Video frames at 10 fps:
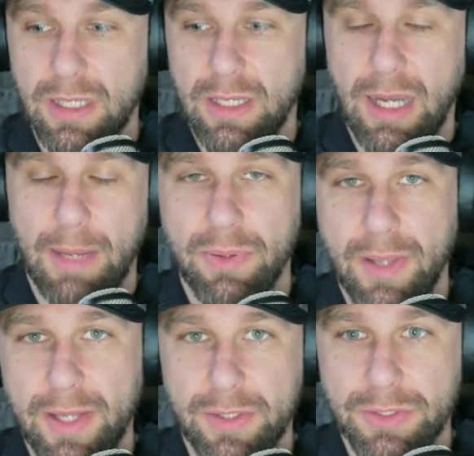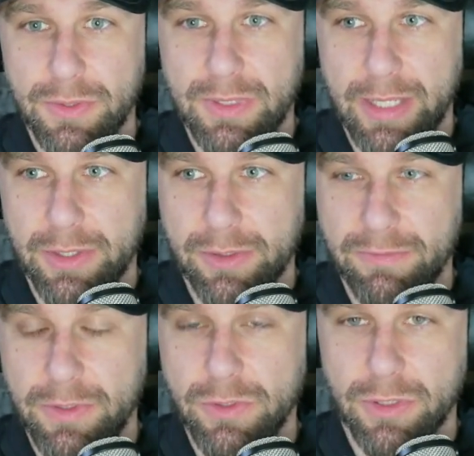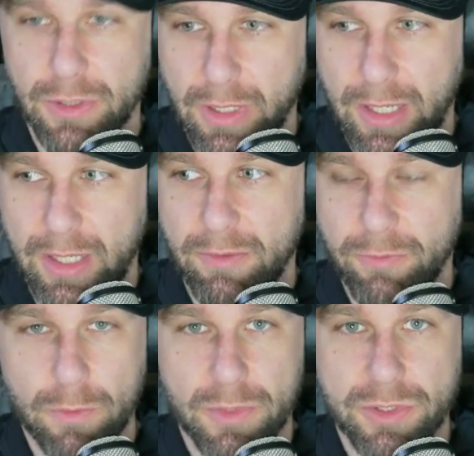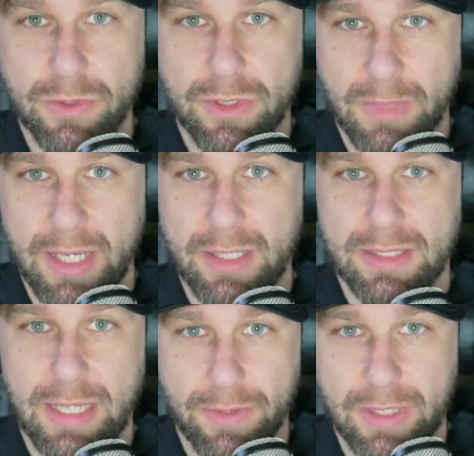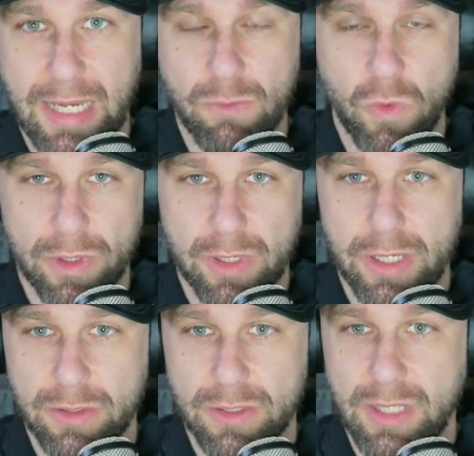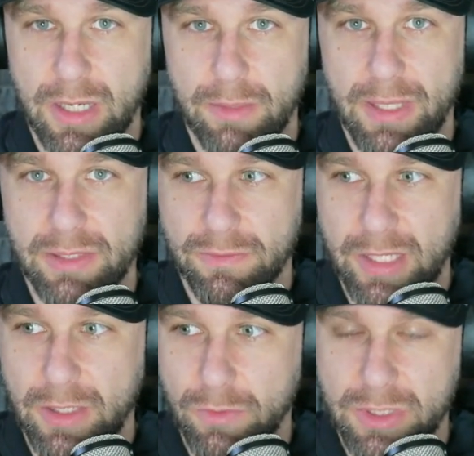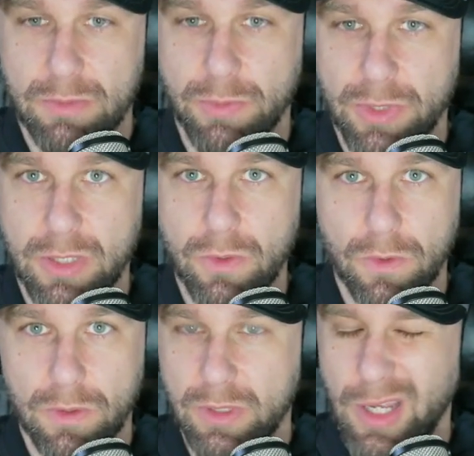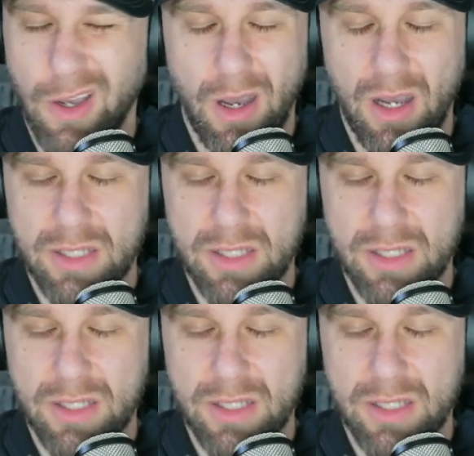I plan on doing that here in the future. A former student of mine is now a game warden here in the state of Pennsylvania, which is pretty cool and awesome.